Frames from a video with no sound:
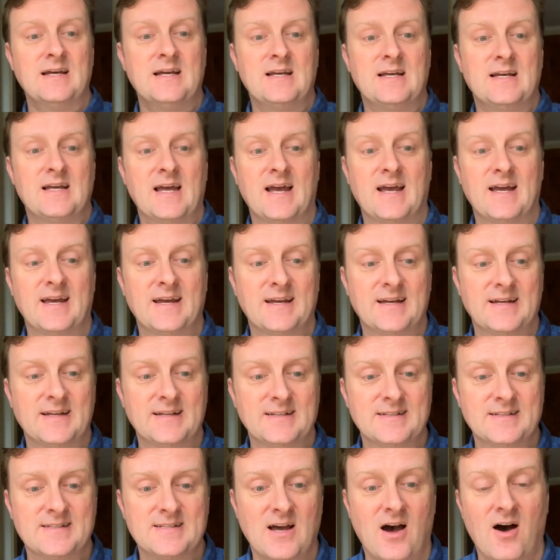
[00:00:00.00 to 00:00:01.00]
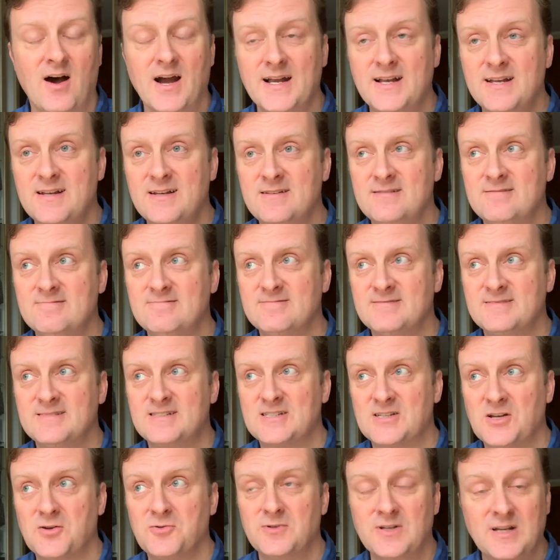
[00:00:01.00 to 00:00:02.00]
And I,
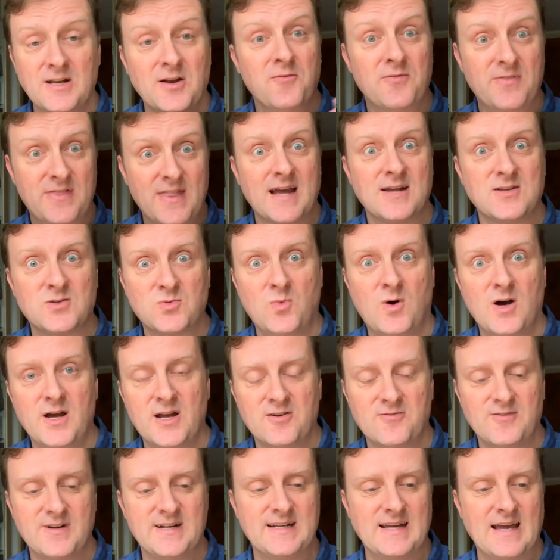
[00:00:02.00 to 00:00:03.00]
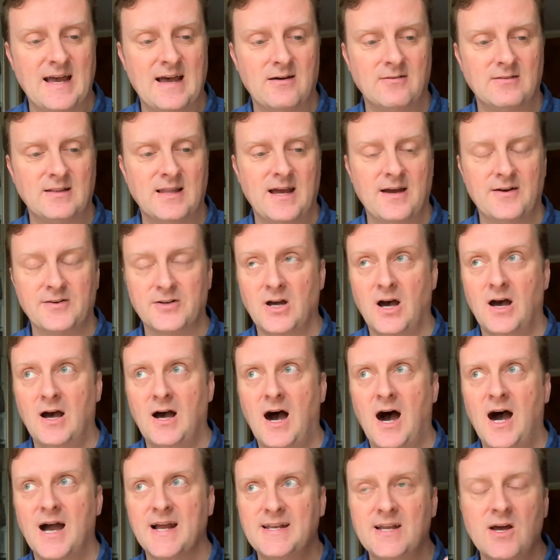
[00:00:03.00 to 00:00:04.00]
so, you know, that's why I read it out loud. I,
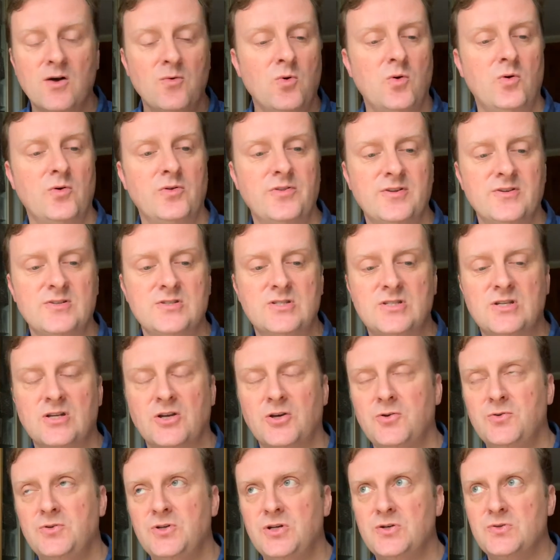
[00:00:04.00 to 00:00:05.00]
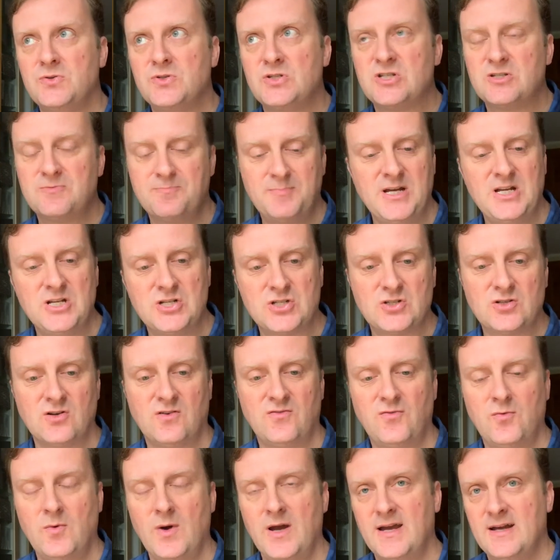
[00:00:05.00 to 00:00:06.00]
I know authors who use speech
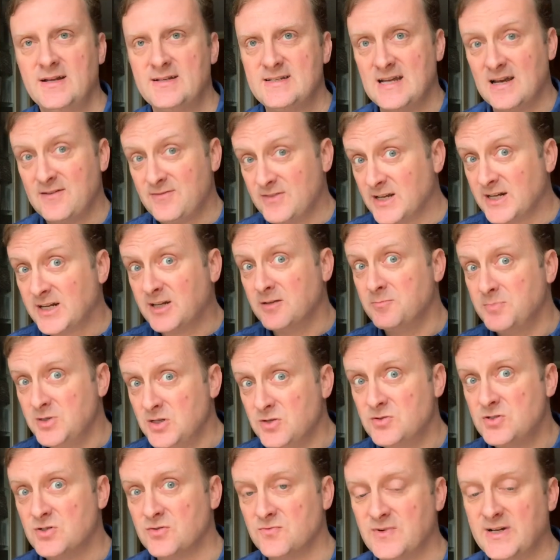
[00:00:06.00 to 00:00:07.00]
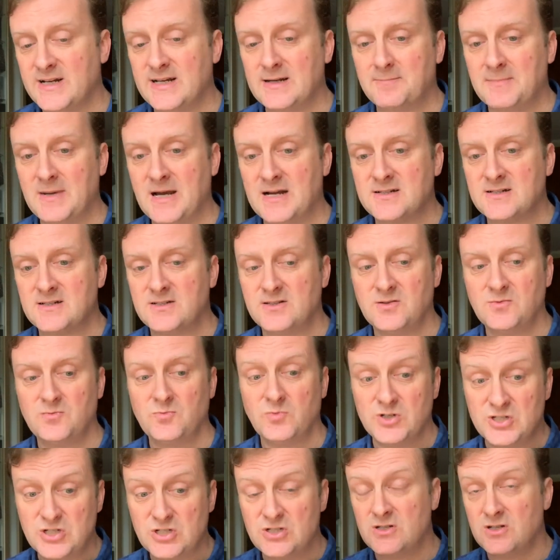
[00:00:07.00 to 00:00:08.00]
software to have their computer read it back to them,
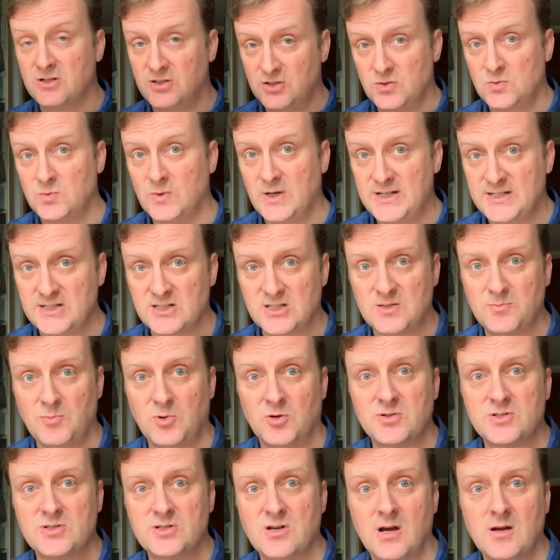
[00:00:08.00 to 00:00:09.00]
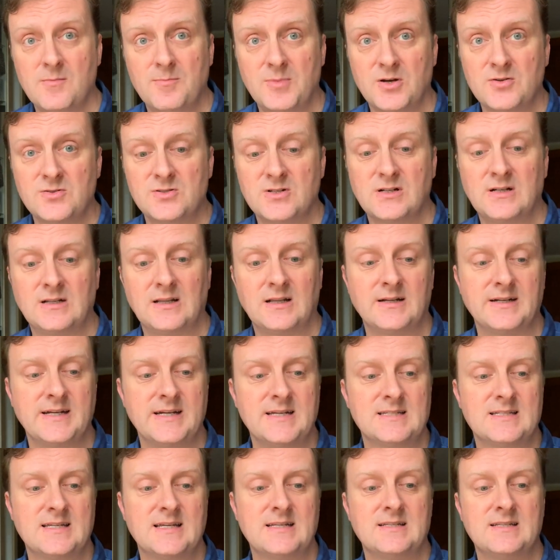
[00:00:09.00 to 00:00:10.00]
which is a good way to spot typos and clunky
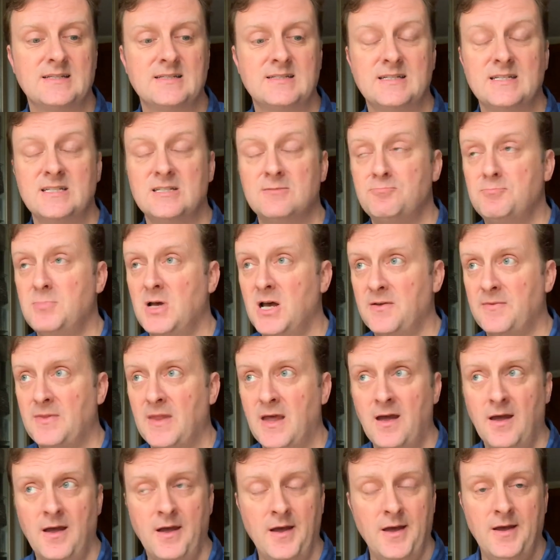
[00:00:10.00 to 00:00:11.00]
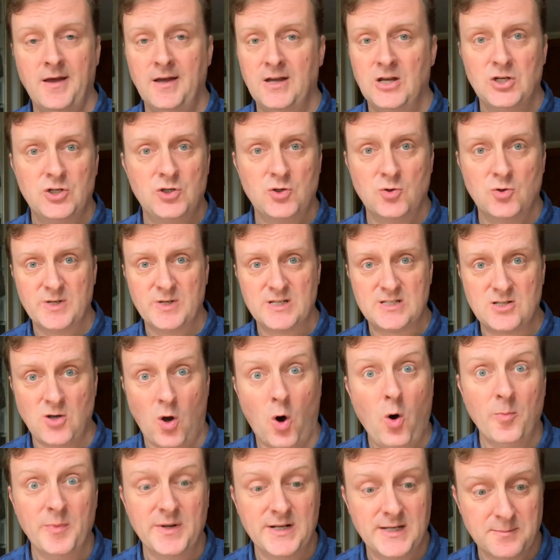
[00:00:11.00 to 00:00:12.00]
sentences, but you'll
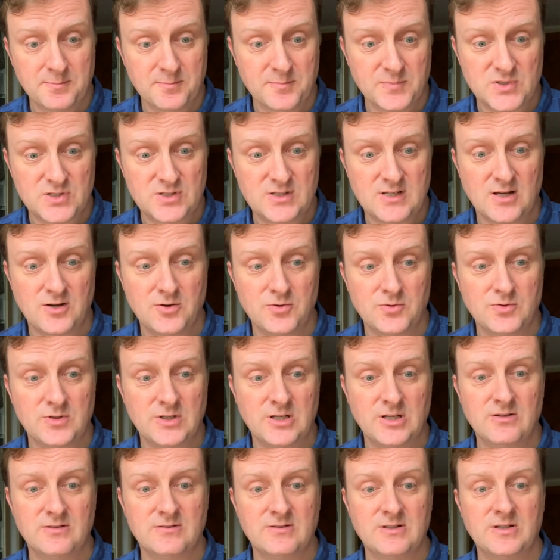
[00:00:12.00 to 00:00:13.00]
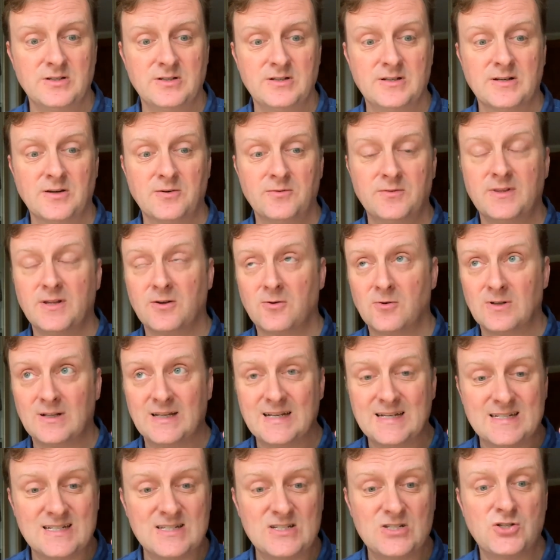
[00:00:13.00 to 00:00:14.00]
homonyms. So you, you, you know there are at
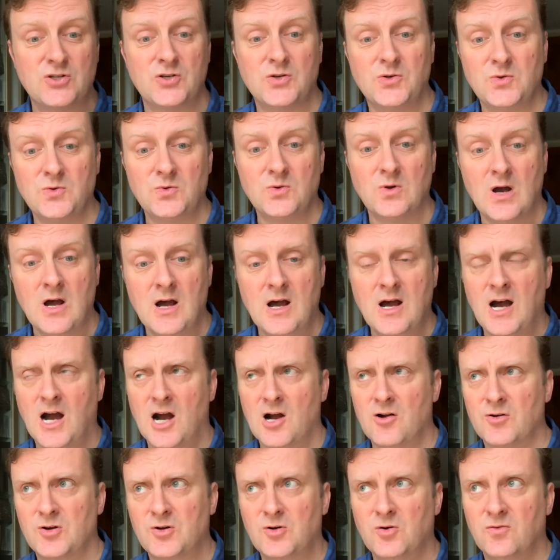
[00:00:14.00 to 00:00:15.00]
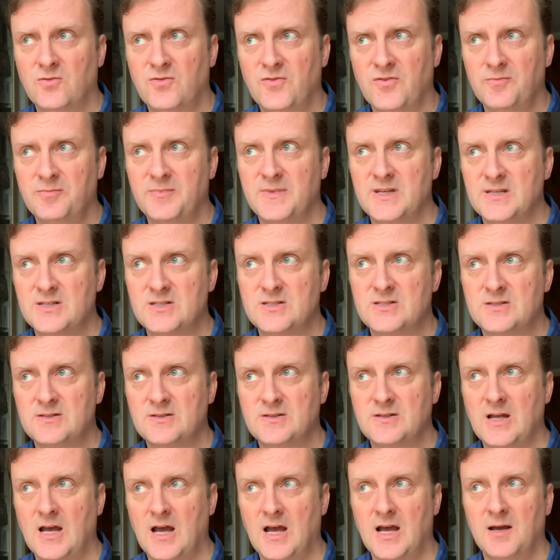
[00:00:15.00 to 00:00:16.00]
least two I recall from this
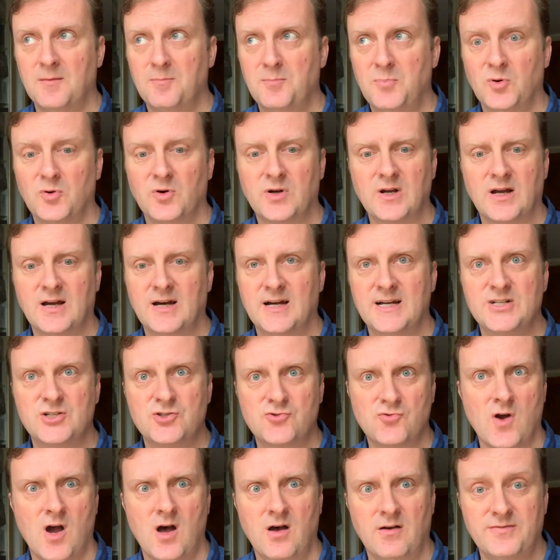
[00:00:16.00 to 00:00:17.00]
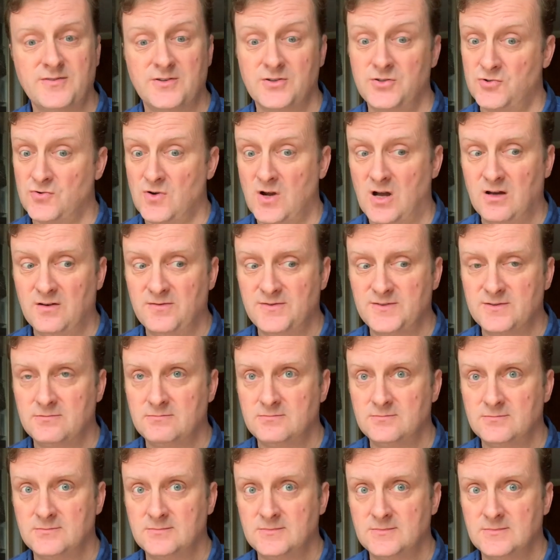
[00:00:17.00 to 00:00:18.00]
uh, book: uh, draft and draft,
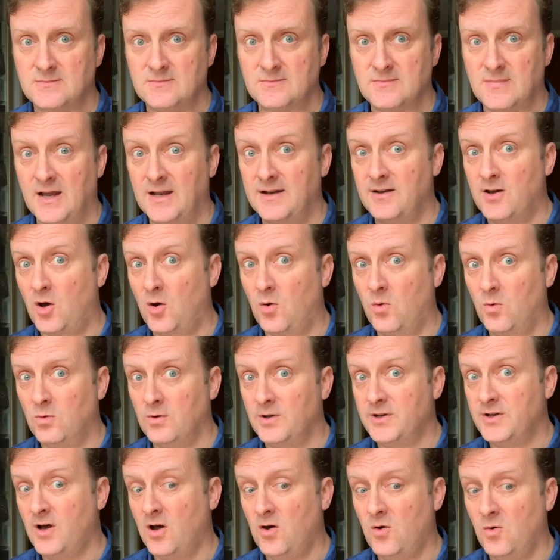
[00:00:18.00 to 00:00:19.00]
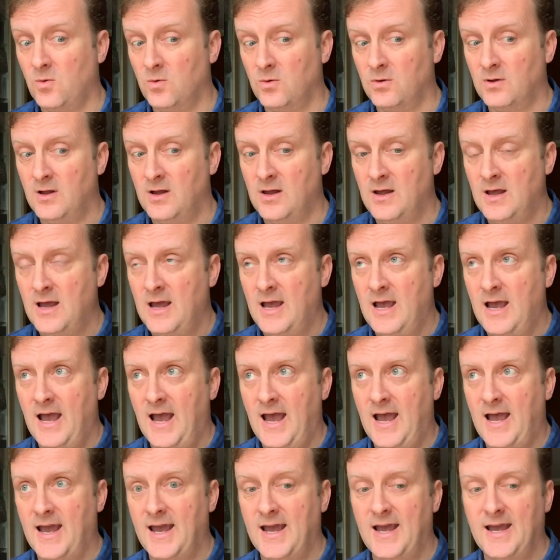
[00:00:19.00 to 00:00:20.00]
and hole and hole
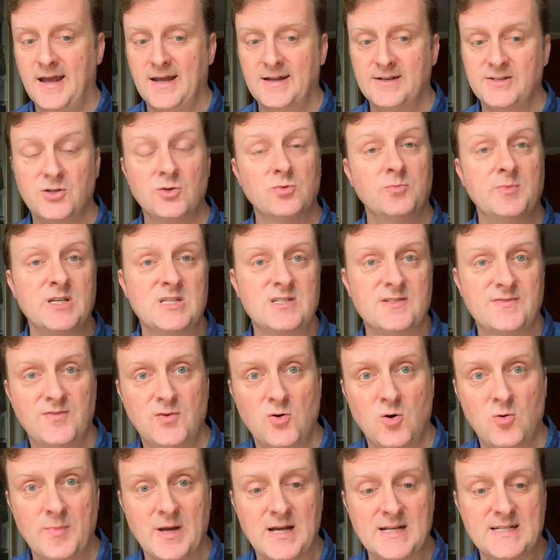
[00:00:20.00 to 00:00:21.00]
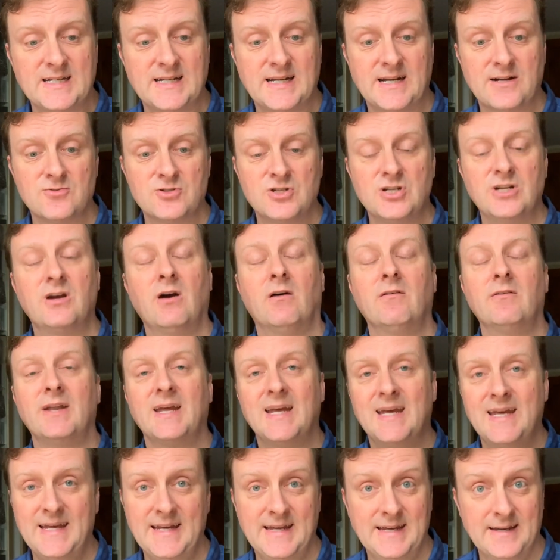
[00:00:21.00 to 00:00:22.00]
and you'll miss formatting errors. You can't
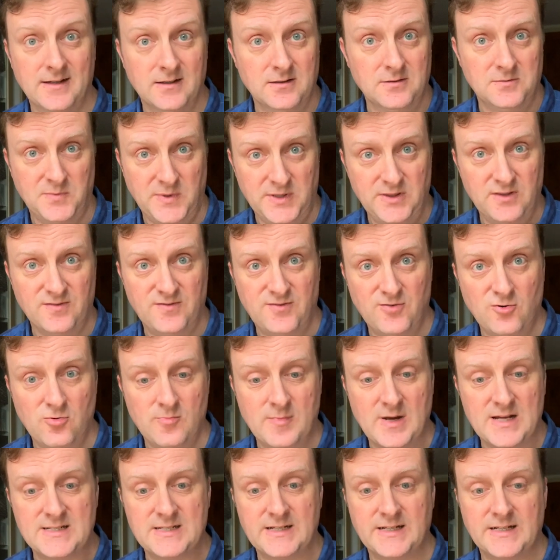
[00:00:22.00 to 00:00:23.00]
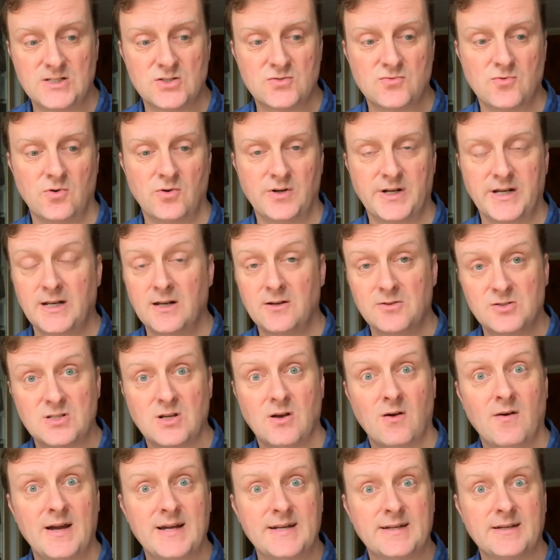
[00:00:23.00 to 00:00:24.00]
hear when the formatting is wrong, you know.
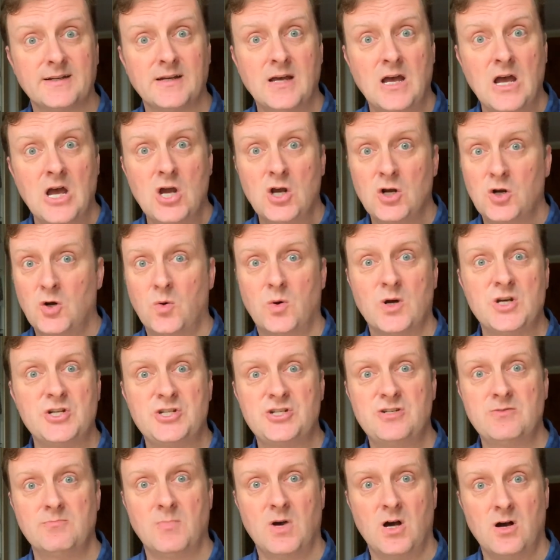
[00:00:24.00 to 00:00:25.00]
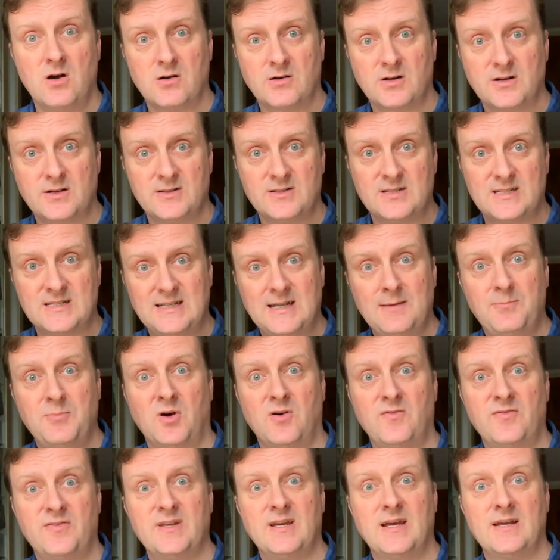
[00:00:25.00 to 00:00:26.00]
So I had a question mark slip
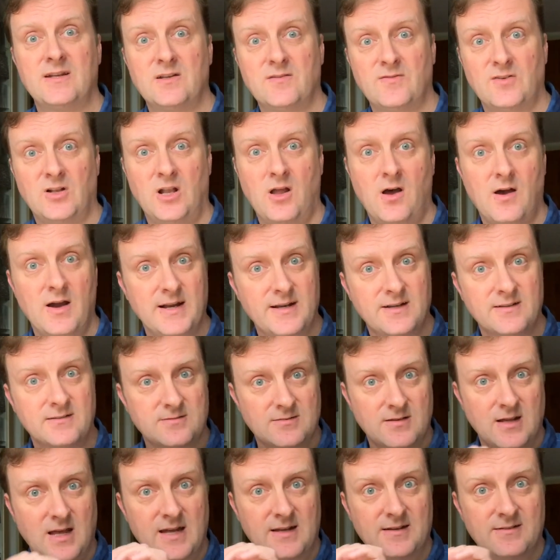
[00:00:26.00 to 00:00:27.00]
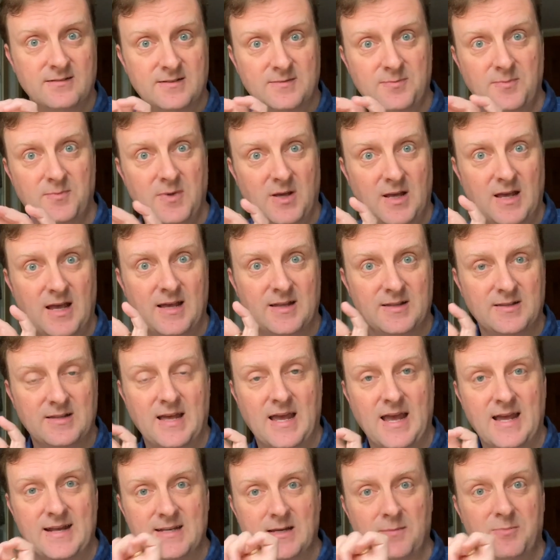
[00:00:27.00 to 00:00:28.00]
off the end of a line and, and uh,
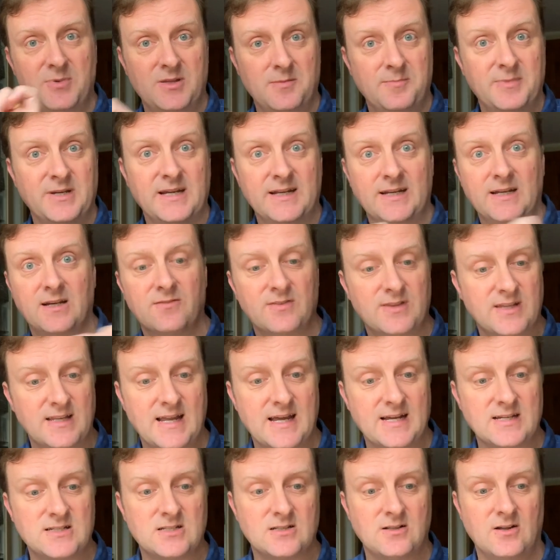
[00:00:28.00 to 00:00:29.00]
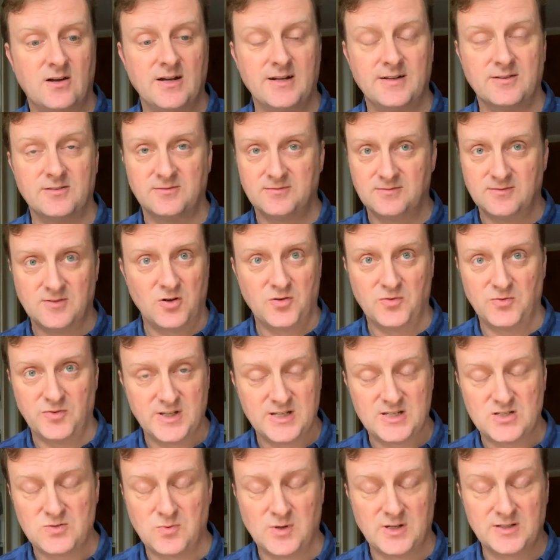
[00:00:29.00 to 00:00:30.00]
end up at the beginning of the next line on, on
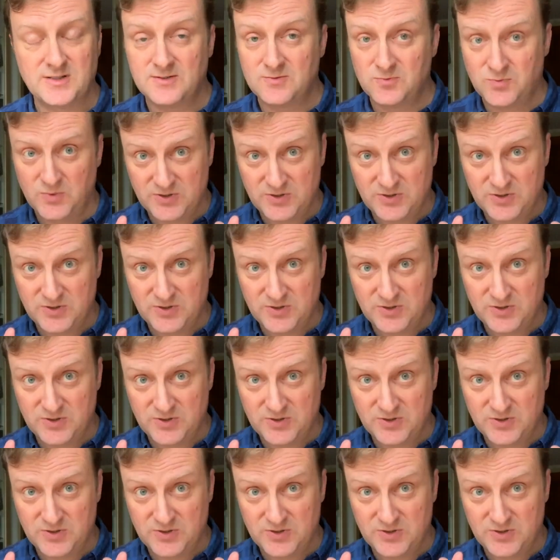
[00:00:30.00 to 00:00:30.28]
this one.